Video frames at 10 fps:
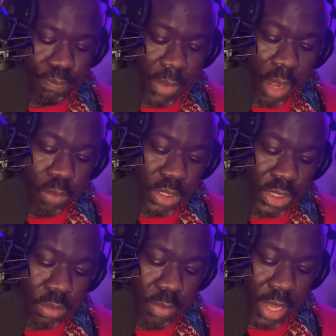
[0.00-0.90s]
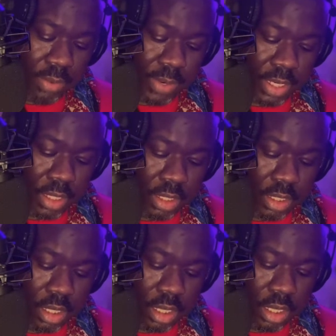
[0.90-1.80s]
Mom was still bedridden,
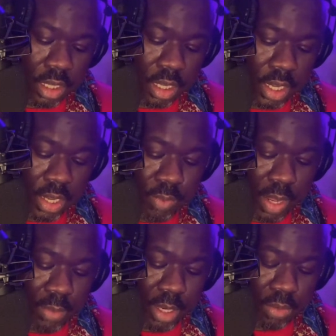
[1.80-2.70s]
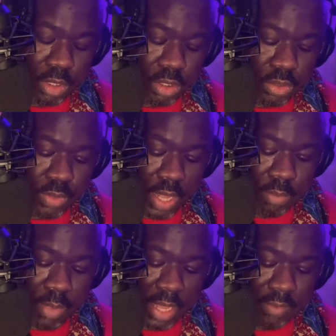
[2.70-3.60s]
and Raymond only knew how to
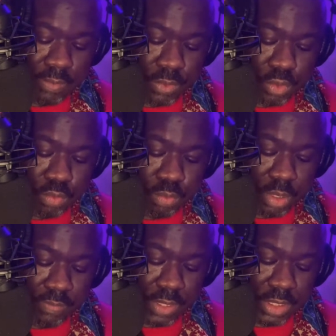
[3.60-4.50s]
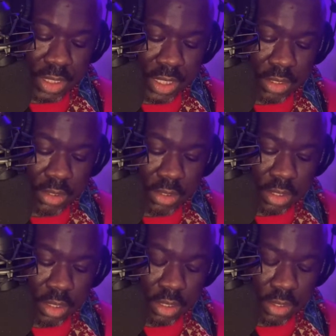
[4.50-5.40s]
make soup and fish sticks.
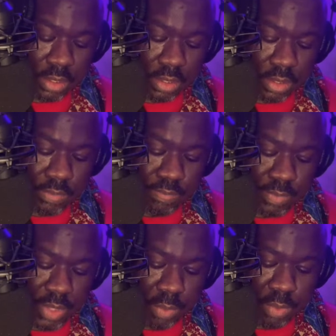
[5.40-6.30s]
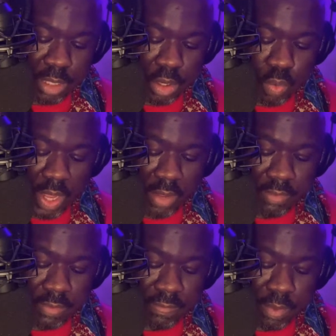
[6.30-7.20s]
There would be no
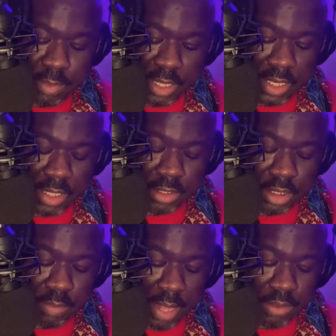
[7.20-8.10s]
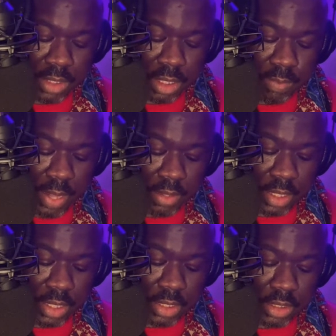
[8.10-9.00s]
waves of feminine energy bouncing around the
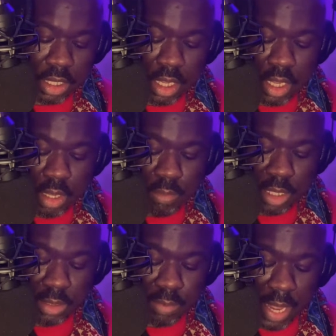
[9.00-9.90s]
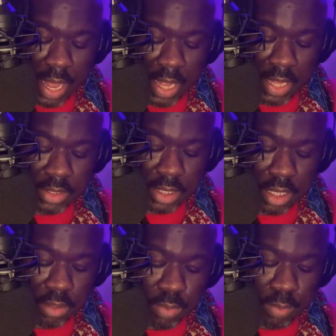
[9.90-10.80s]
kitchen because my aunts and
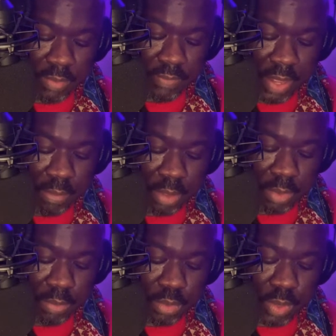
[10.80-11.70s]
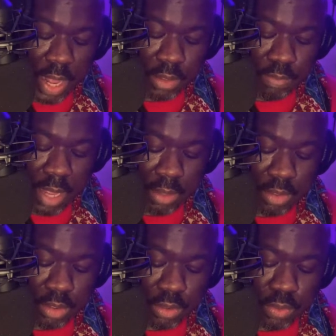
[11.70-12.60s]
other women family members were
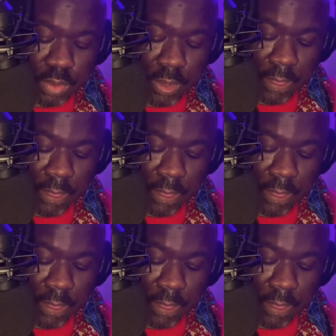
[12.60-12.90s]
housebound too.